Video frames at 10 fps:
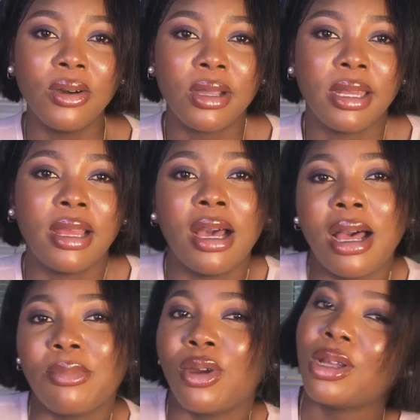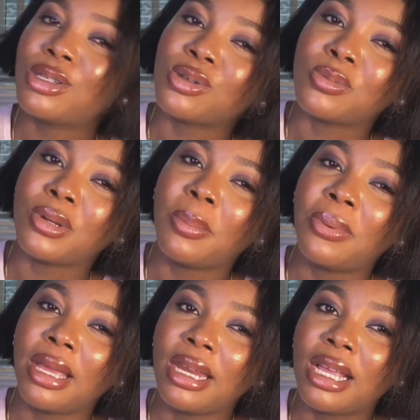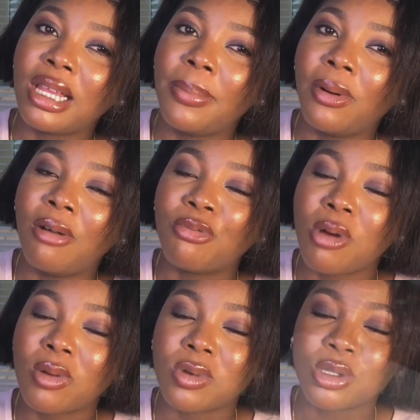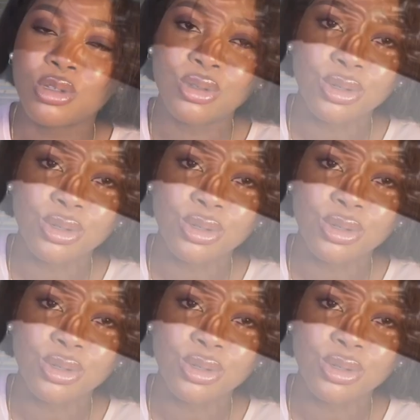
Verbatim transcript: Okay, now I'm going to be playing a clip of Kwankwaso to